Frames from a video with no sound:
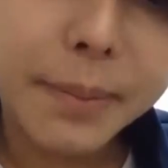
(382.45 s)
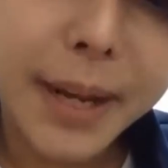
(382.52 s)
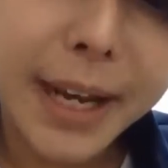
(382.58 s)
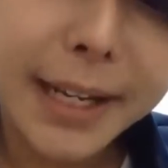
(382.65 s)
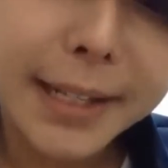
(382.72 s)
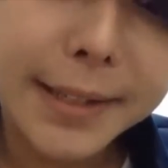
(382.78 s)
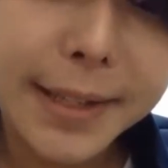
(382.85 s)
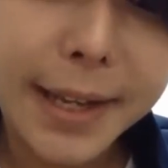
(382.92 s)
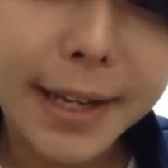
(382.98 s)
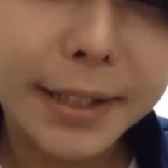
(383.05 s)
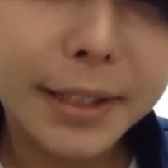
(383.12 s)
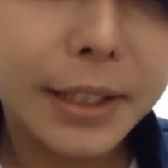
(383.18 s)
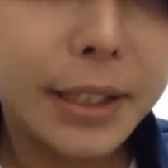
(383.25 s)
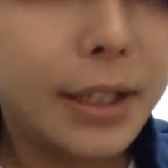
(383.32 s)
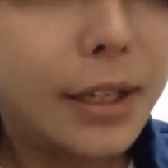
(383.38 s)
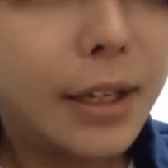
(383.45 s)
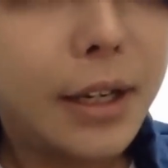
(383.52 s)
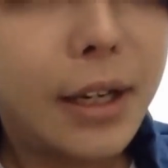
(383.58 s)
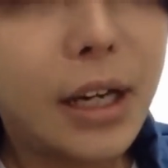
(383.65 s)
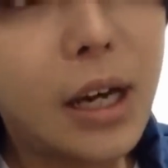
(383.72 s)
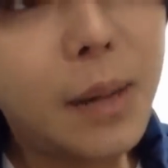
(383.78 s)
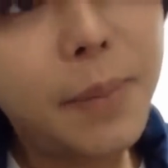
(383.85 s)
mindset,
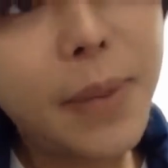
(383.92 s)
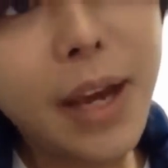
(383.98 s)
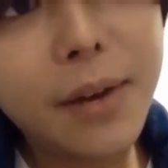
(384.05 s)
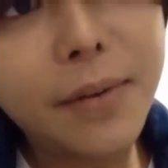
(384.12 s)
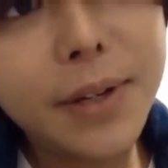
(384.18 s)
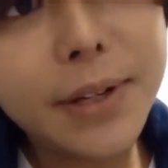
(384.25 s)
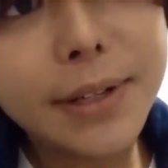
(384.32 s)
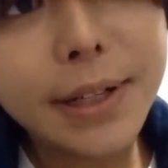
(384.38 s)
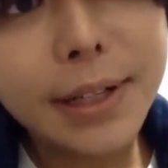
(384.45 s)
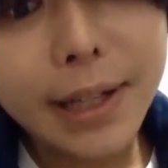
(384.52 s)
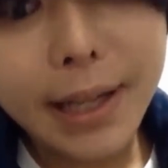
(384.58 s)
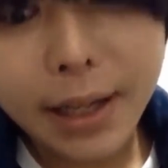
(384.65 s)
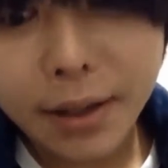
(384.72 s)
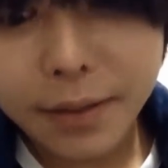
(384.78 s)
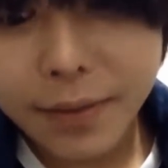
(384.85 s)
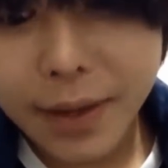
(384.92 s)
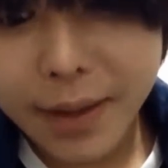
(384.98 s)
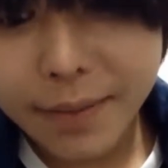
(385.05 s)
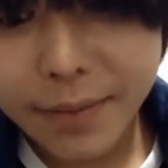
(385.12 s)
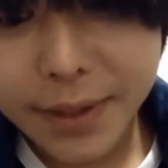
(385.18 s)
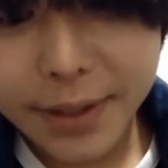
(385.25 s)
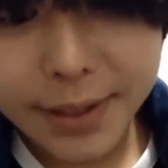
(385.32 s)
apparent lack of
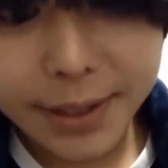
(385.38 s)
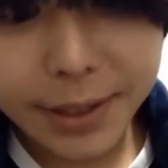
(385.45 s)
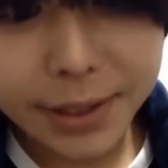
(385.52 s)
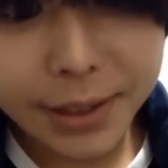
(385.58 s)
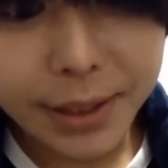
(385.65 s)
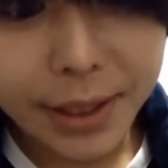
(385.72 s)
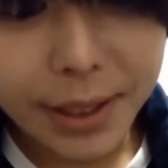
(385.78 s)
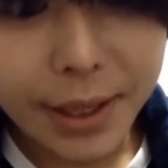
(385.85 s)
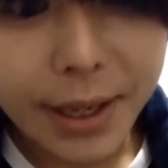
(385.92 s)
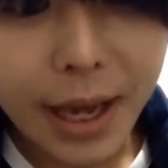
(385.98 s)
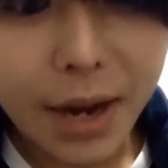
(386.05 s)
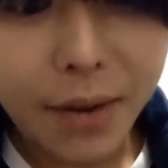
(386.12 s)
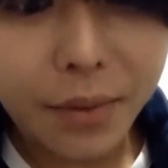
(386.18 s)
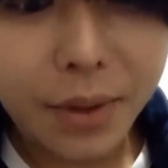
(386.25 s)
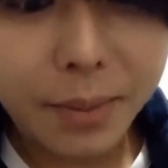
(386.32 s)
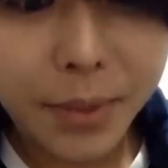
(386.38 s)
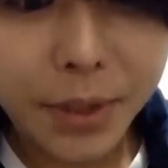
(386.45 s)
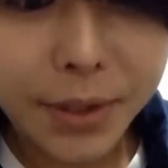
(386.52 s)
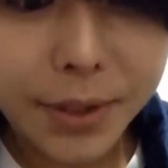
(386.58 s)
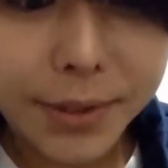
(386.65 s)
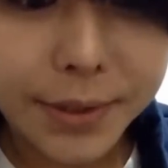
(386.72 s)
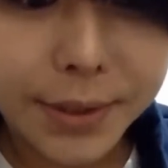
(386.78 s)
empathy and
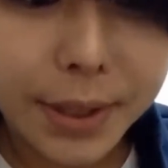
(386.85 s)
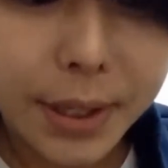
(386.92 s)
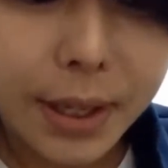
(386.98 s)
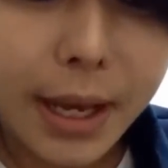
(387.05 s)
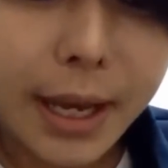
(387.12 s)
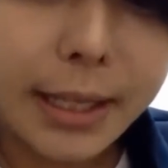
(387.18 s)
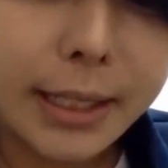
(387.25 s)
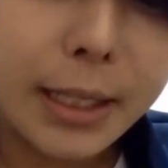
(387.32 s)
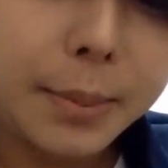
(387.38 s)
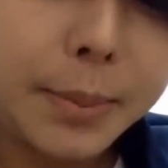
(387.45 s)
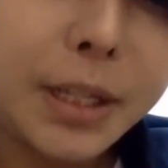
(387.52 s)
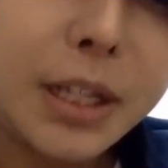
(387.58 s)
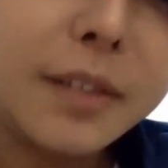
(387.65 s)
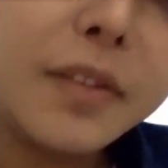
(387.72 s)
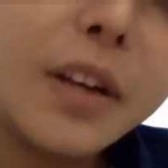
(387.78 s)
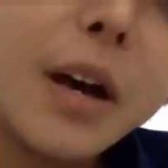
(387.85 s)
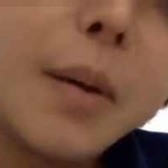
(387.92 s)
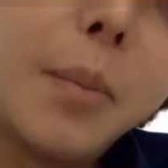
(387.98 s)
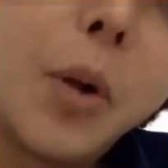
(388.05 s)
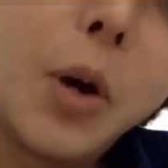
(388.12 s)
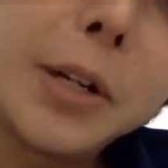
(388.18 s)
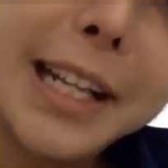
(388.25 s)
remorse, and above
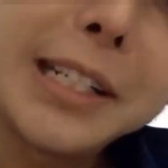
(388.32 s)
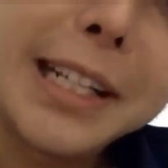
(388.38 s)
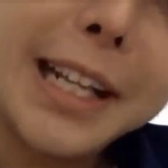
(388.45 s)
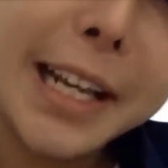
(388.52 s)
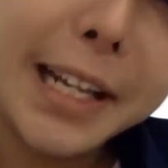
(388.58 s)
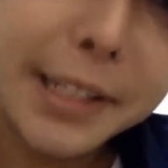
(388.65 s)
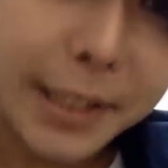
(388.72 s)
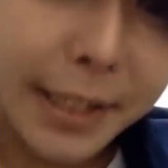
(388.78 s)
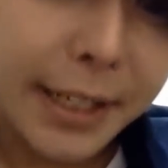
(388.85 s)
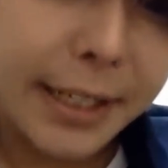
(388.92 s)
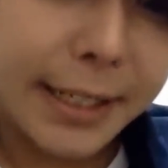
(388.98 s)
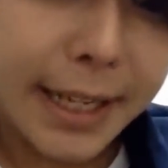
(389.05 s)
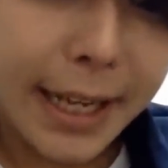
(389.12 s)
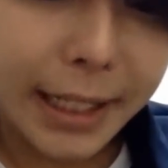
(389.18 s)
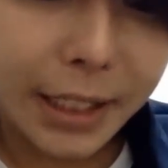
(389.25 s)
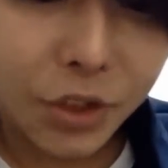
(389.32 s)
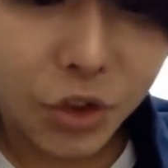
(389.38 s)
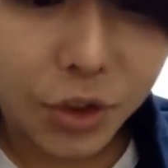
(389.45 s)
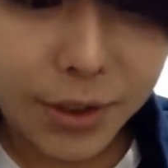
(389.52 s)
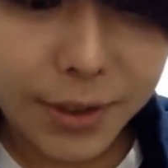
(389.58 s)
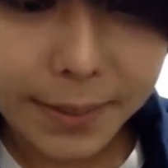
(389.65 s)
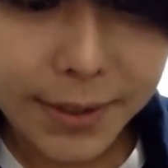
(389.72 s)
borderline
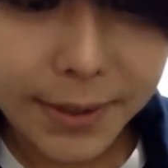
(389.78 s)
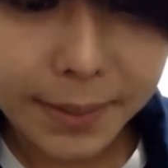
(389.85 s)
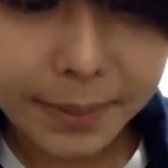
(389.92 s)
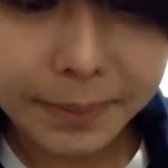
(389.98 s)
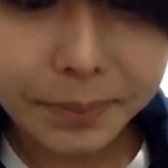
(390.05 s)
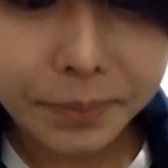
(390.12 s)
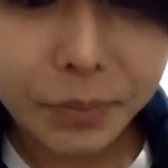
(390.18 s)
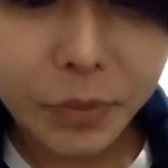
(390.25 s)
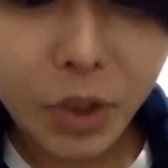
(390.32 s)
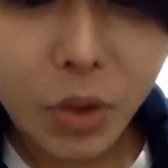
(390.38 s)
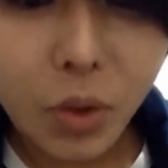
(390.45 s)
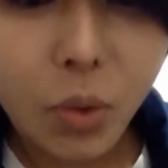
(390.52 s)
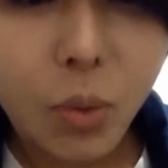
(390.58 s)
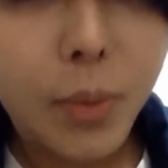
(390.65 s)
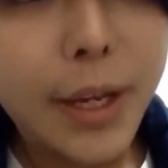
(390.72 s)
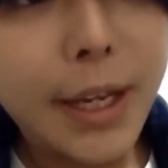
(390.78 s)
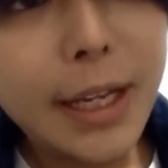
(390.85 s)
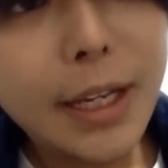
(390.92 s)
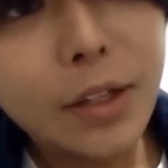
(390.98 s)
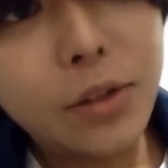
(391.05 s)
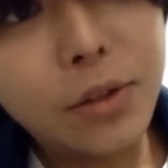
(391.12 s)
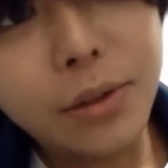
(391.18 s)
intelligence.
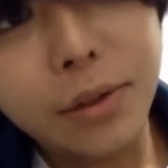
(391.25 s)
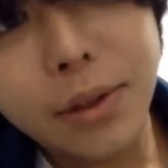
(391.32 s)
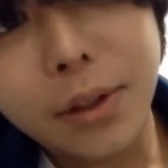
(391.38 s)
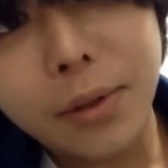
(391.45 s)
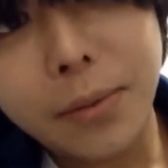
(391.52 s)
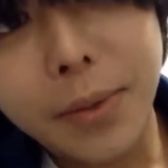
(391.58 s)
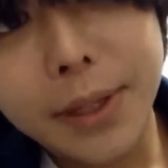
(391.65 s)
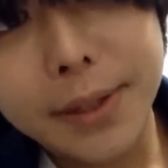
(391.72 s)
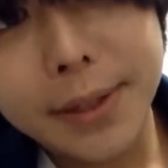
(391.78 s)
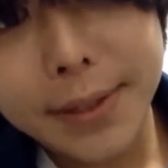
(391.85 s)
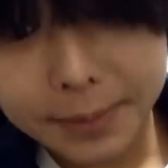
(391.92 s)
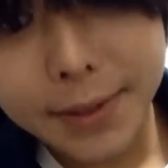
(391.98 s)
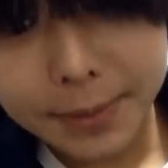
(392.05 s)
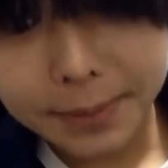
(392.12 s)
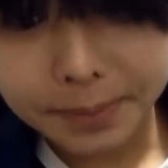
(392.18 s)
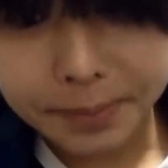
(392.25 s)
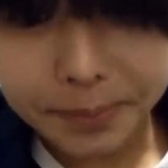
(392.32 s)
We do not want this.